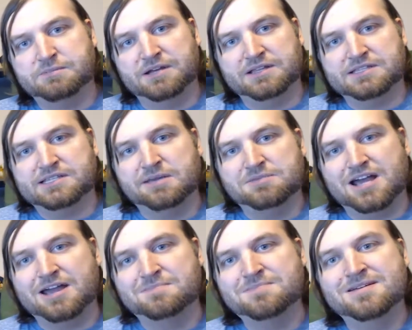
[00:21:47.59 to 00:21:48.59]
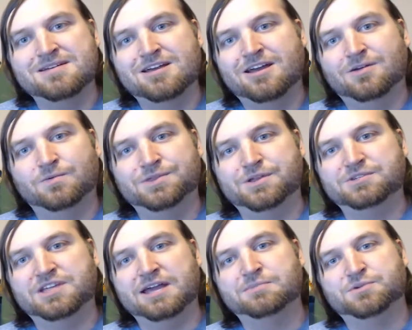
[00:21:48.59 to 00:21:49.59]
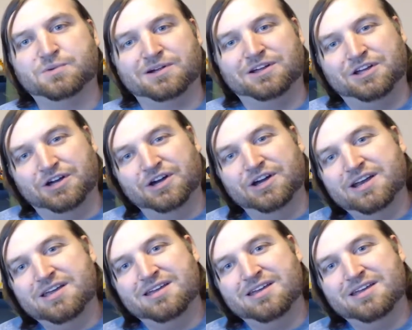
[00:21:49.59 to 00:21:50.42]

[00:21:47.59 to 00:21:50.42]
but at the same time, when those games were good,